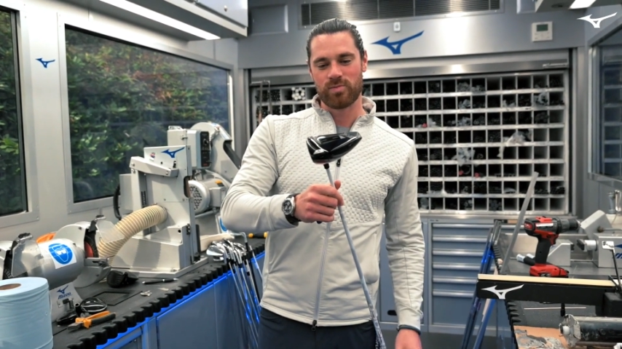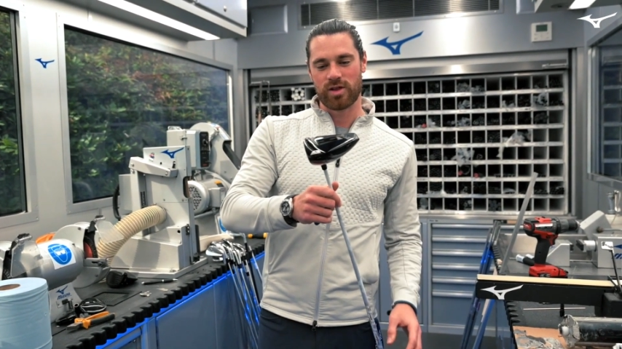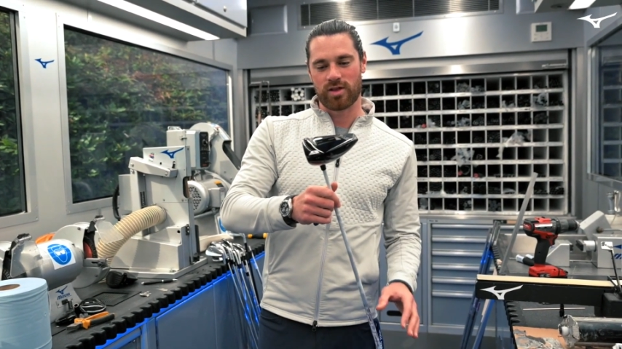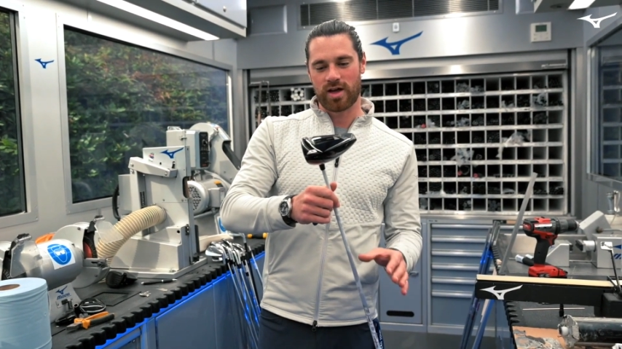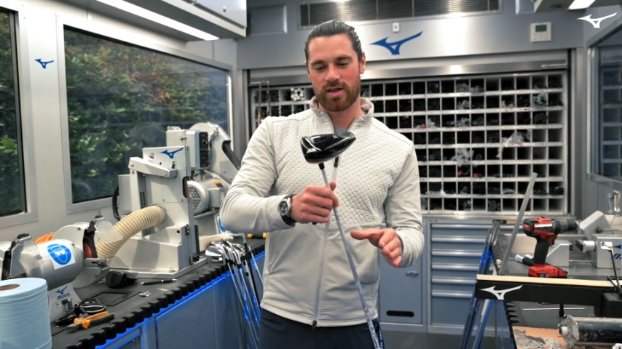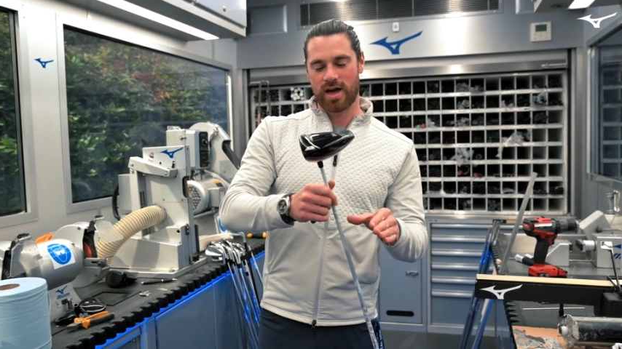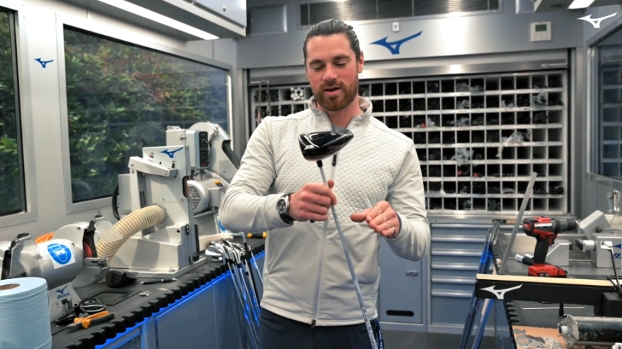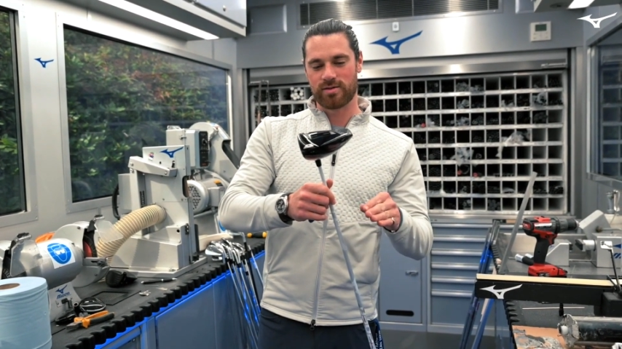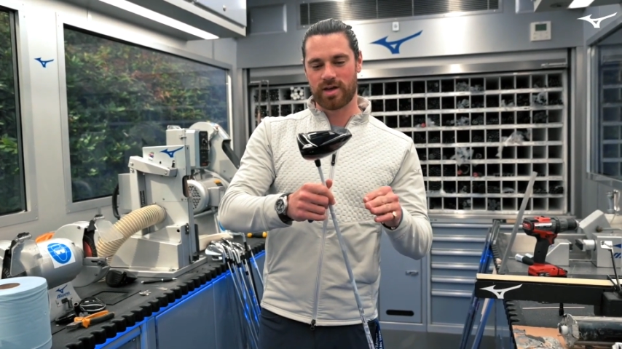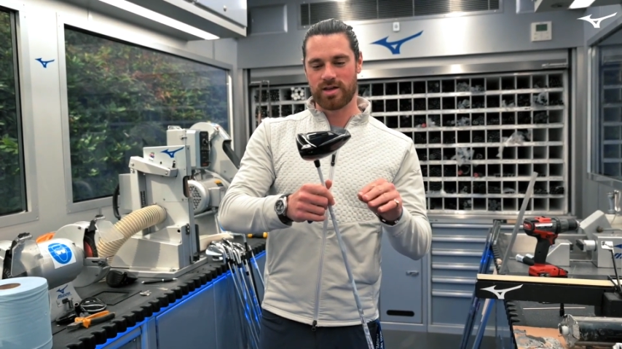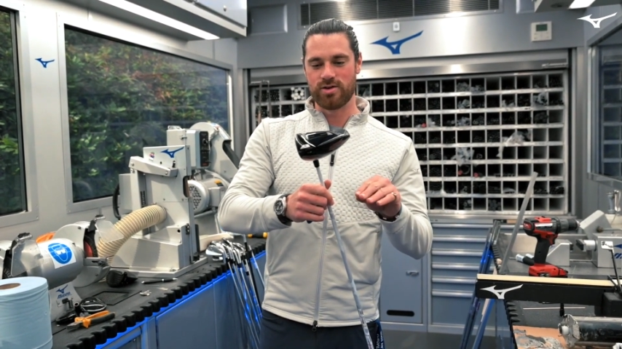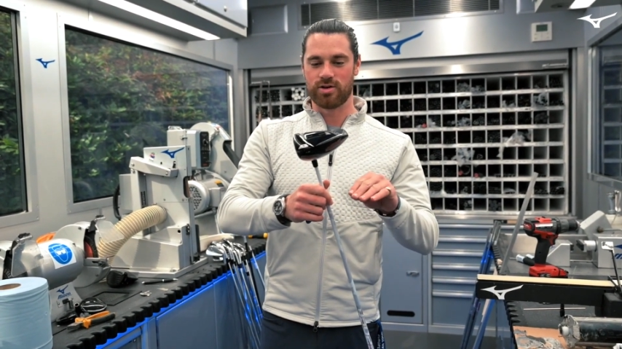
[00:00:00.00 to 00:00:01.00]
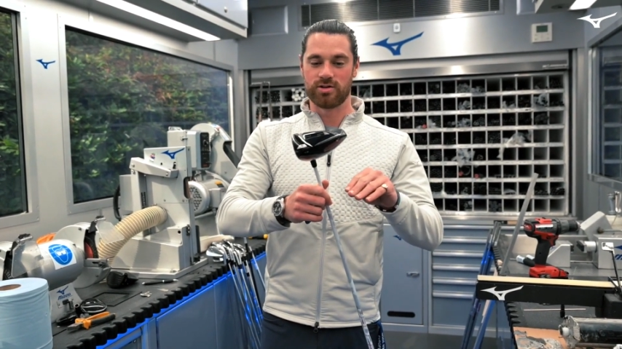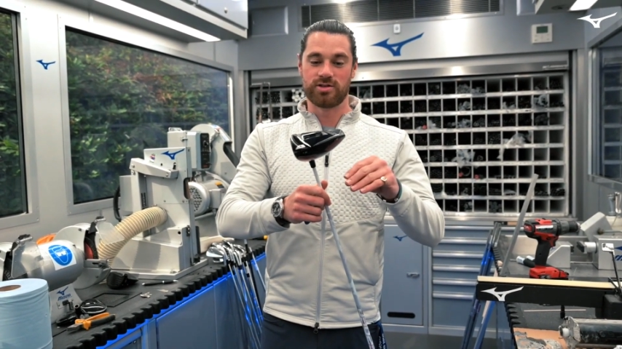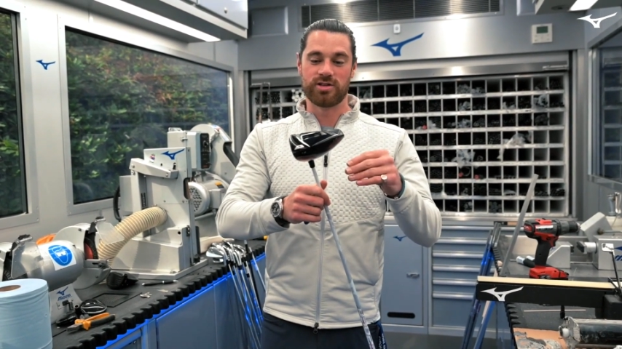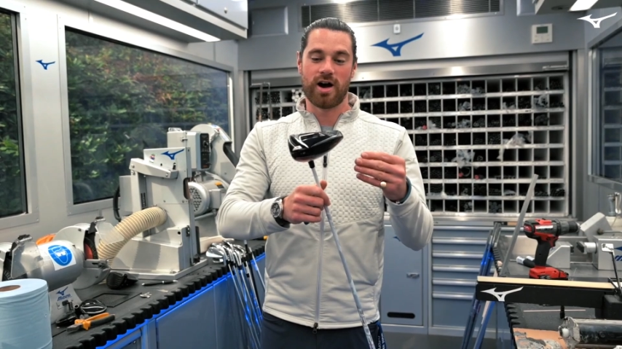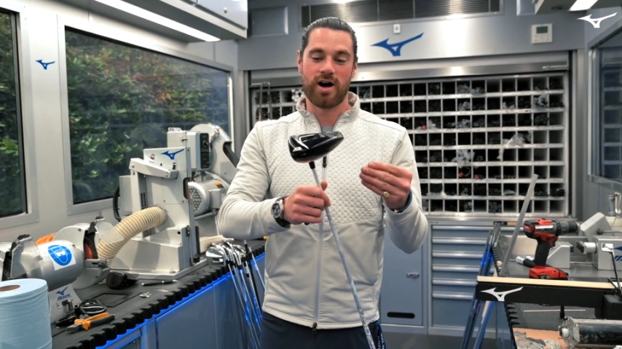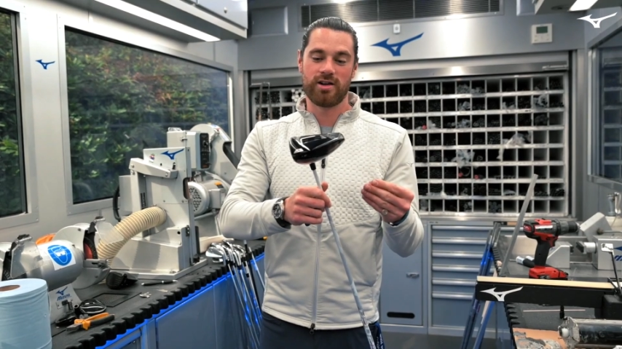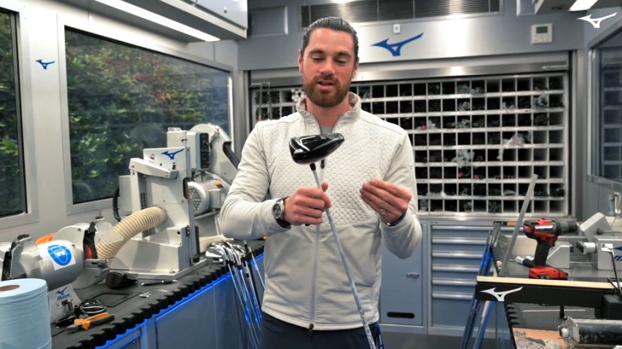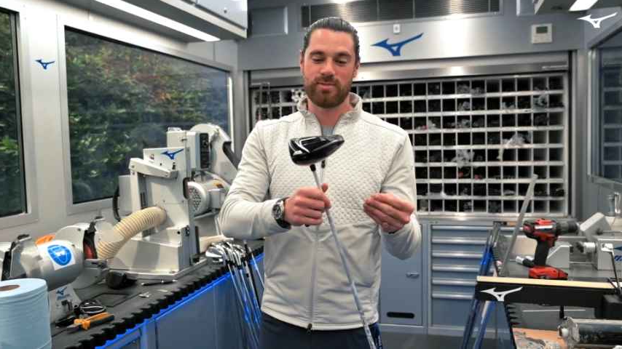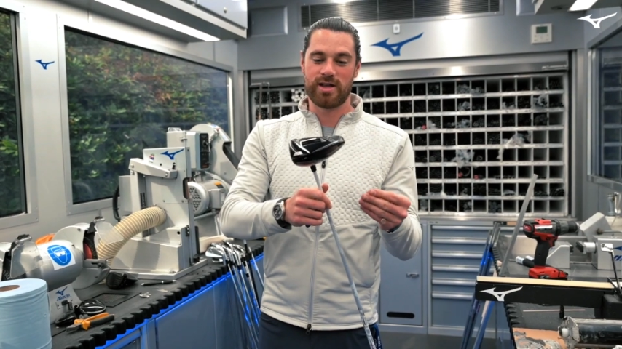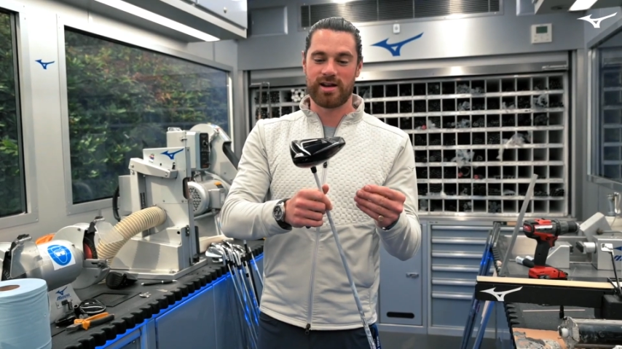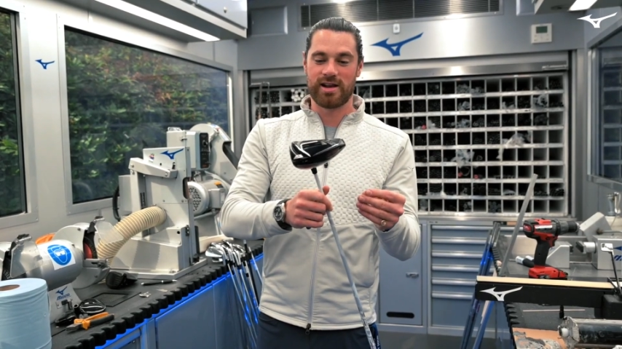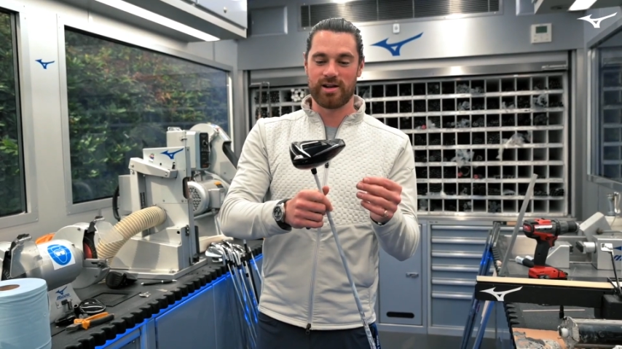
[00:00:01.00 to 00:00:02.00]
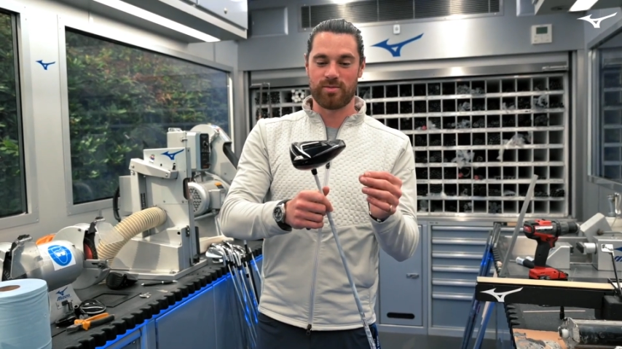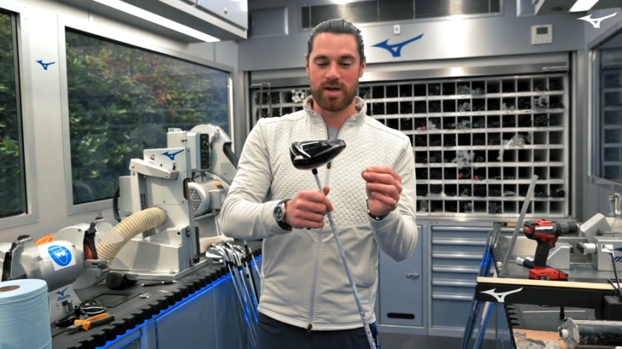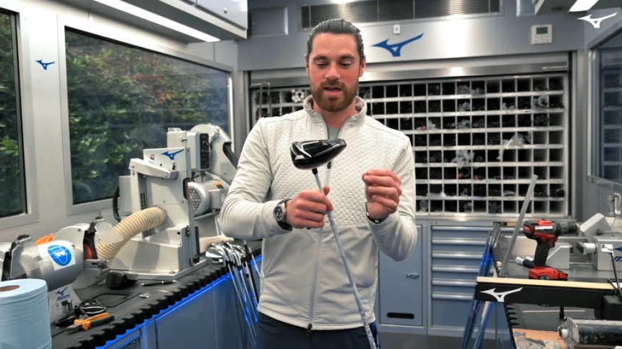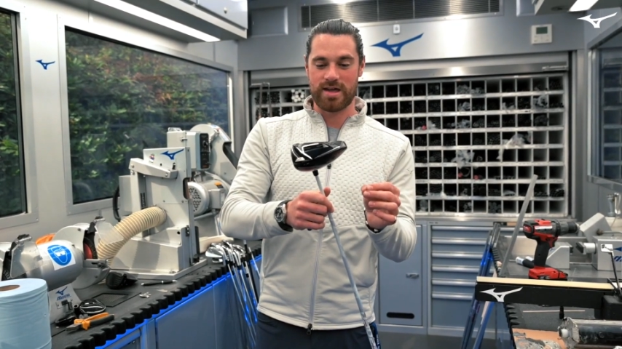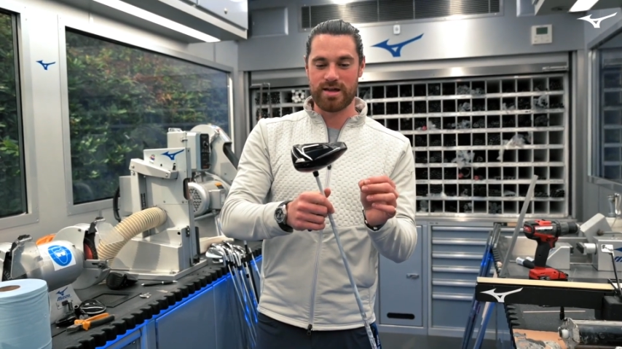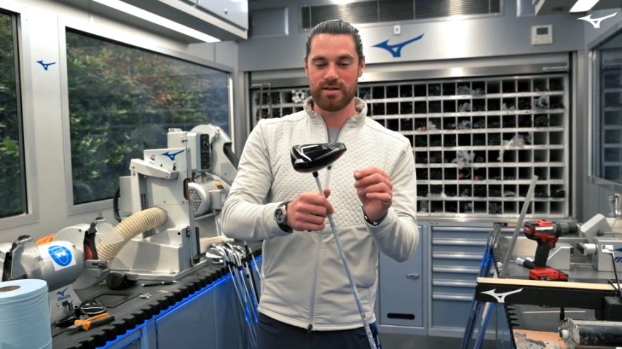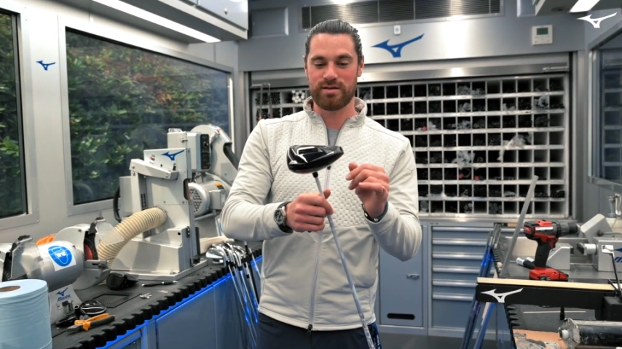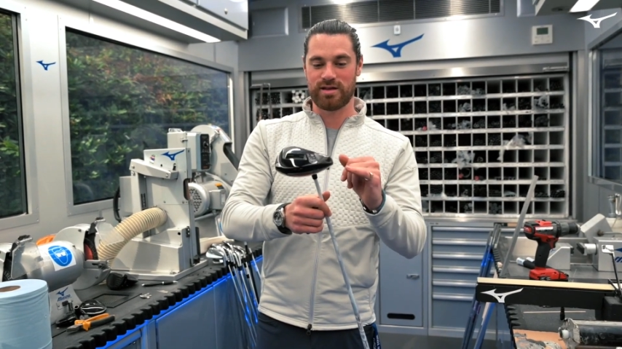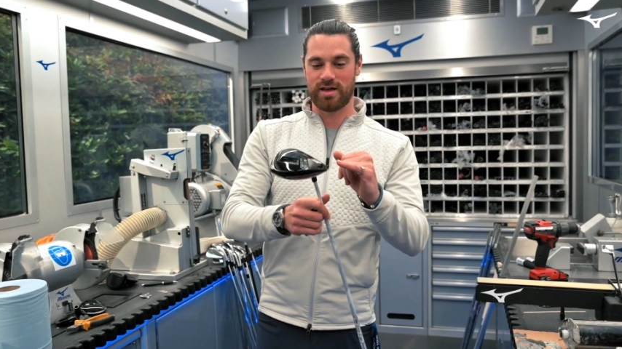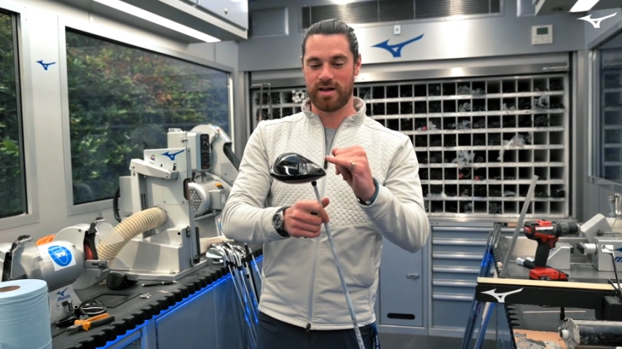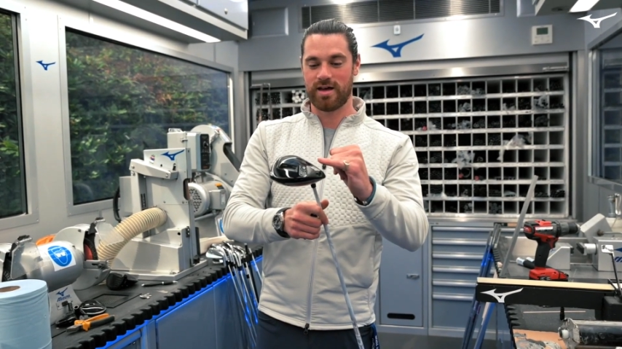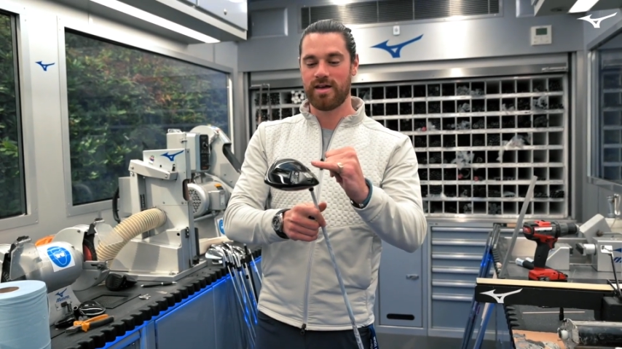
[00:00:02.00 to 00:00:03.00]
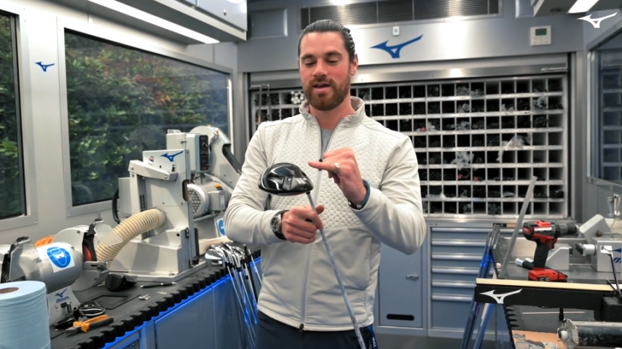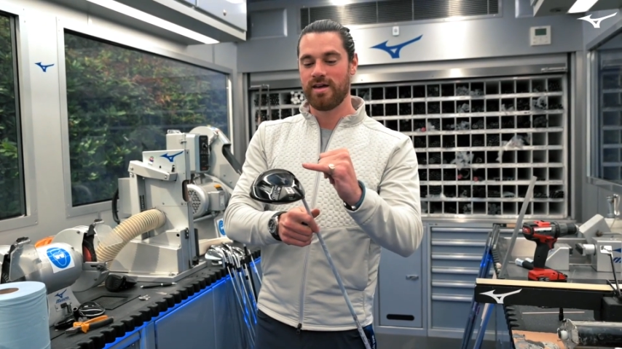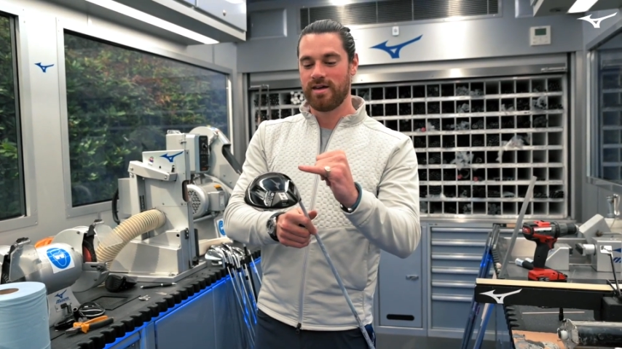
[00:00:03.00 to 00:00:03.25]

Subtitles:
you know, that you can dial them in a little bit easier